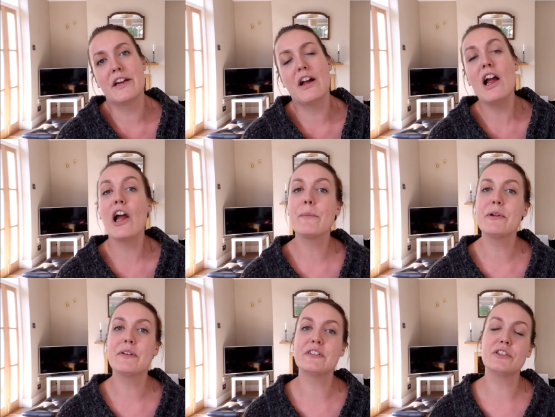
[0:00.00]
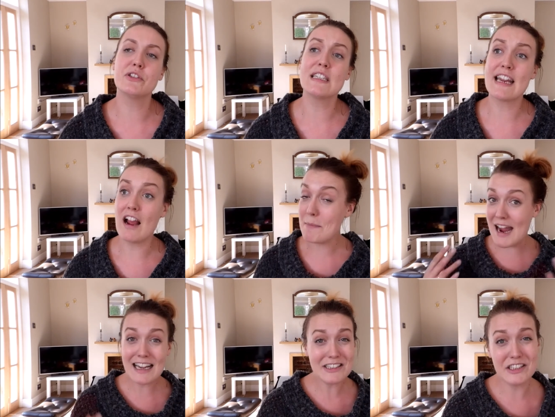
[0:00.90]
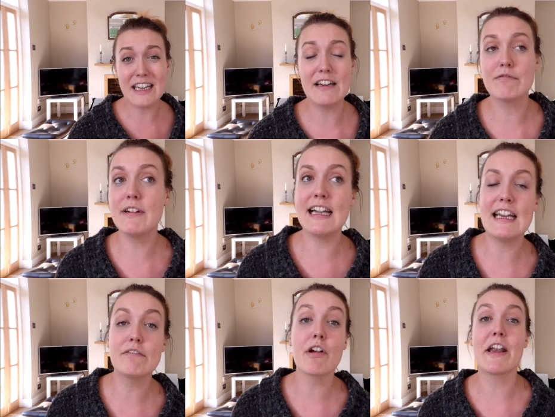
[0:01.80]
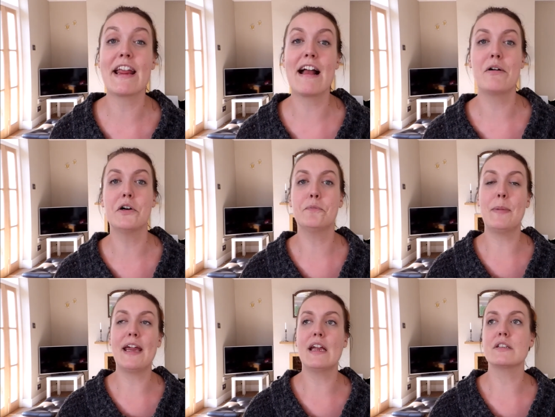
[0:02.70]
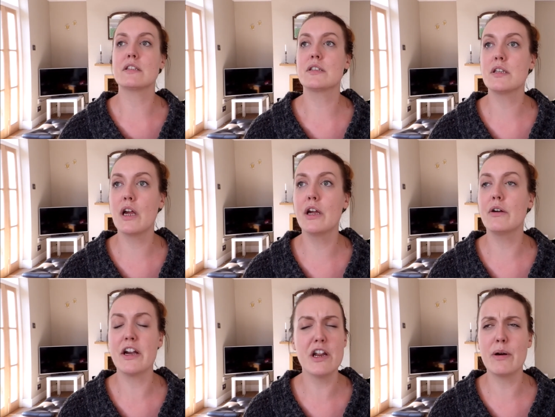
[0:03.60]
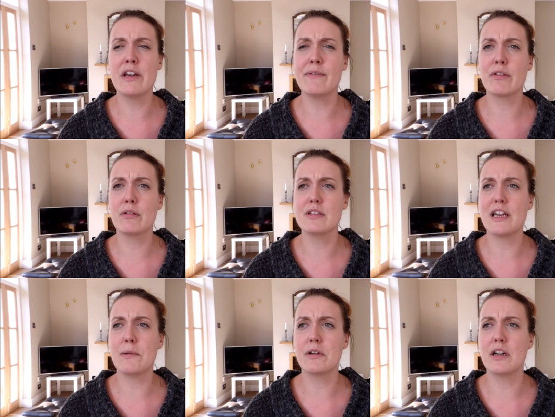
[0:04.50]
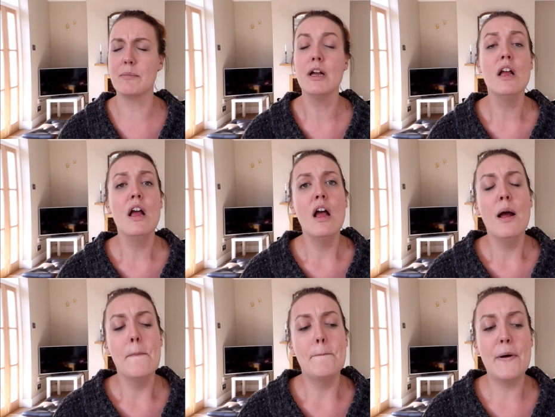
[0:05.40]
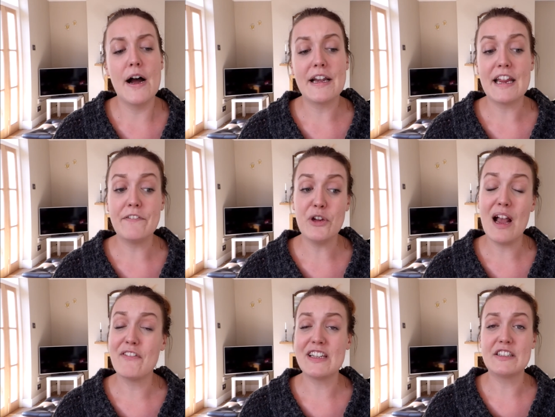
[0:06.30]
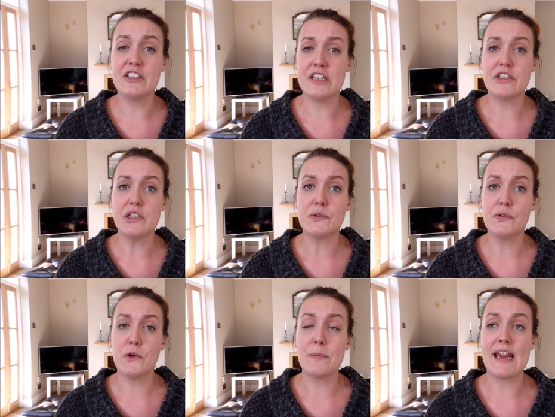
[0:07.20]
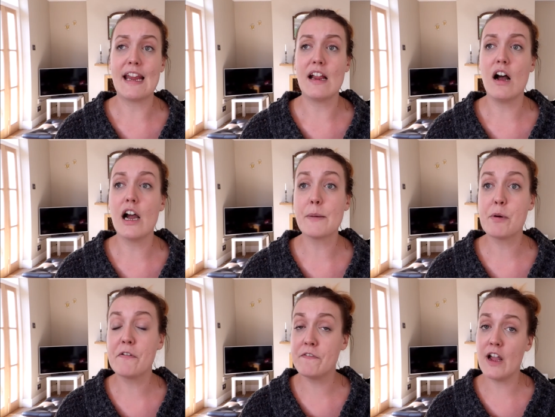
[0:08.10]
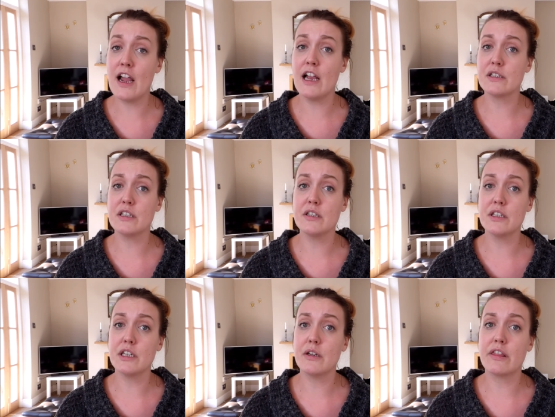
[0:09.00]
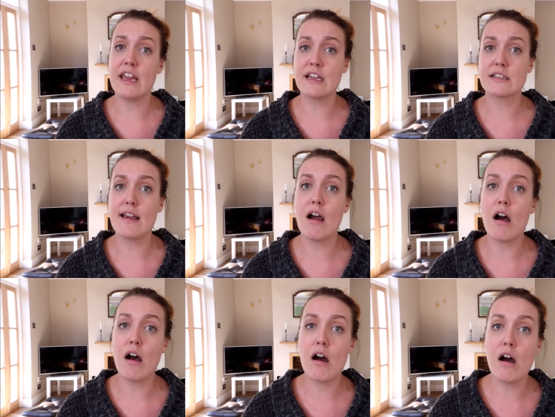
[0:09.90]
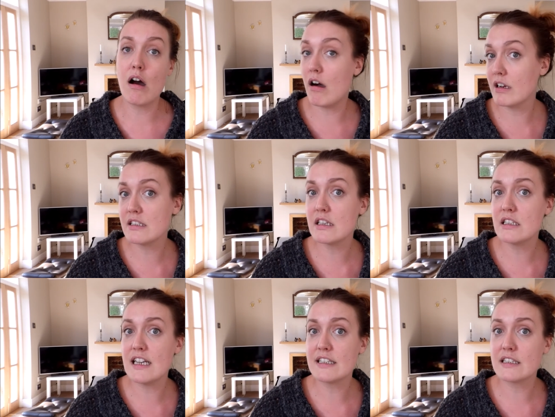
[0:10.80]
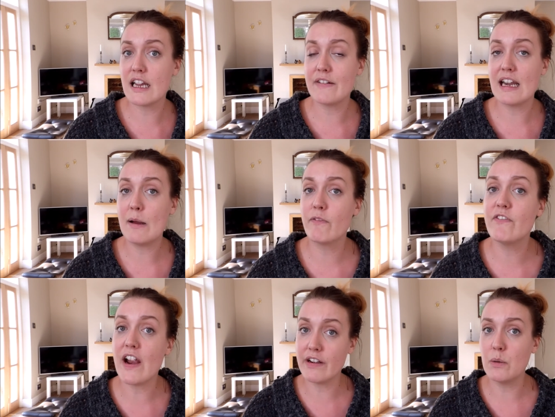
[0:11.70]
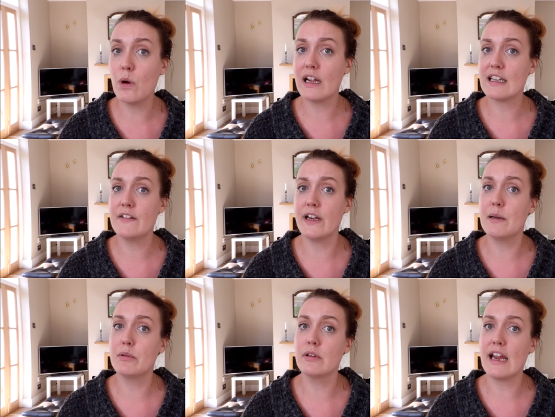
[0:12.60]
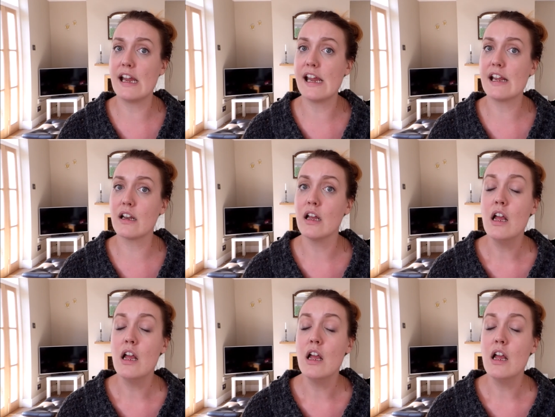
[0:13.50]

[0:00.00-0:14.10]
I hope you have enjoyed it. I'm actually really running out of beers, so I know I never thought the day would come. But if you have any suggestions for me, I prefer to do things that aren't necessarily very widely available in